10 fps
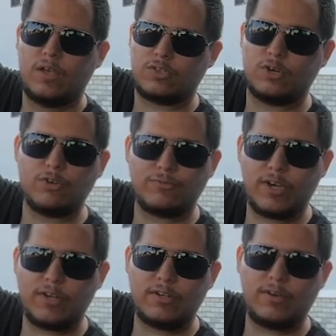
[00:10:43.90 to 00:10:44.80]

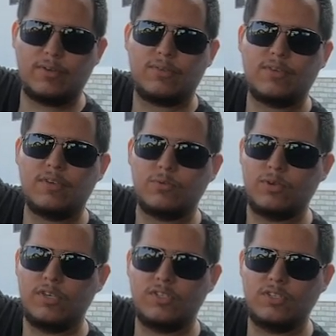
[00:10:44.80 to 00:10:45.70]
certified and everything.
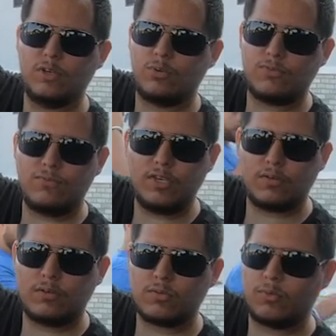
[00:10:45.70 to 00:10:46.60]
We deal with
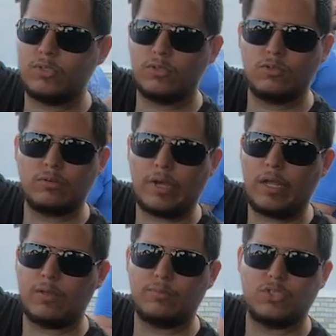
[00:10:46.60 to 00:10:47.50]
vehicles. We do
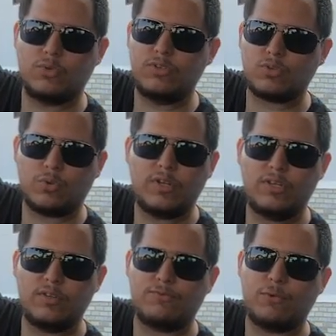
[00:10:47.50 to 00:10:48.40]
between
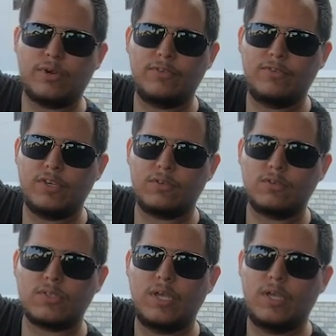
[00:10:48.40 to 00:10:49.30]
20 and 40
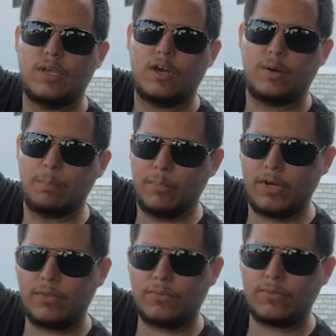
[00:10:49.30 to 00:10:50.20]
vehicles a
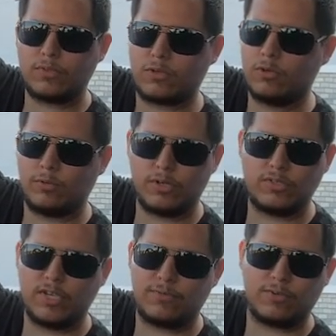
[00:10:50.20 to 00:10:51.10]
month. So we're
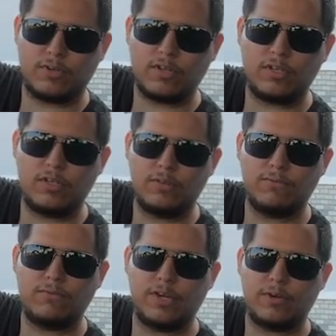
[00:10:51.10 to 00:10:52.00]
definitely
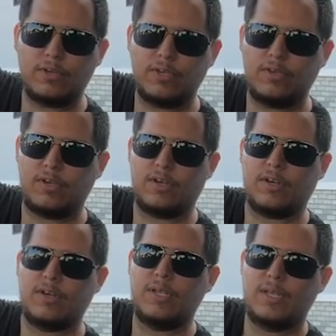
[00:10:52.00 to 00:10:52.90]
very
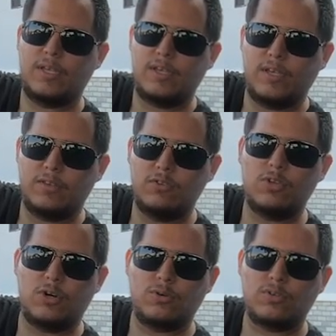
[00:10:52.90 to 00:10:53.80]

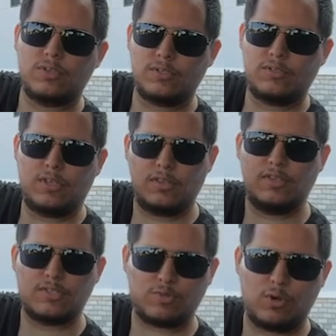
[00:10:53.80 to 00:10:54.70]
known in
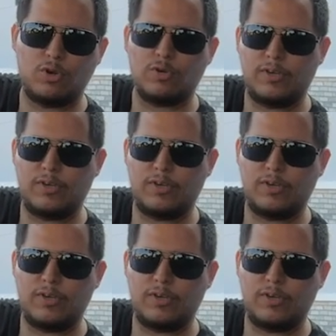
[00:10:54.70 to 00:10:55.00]
this whole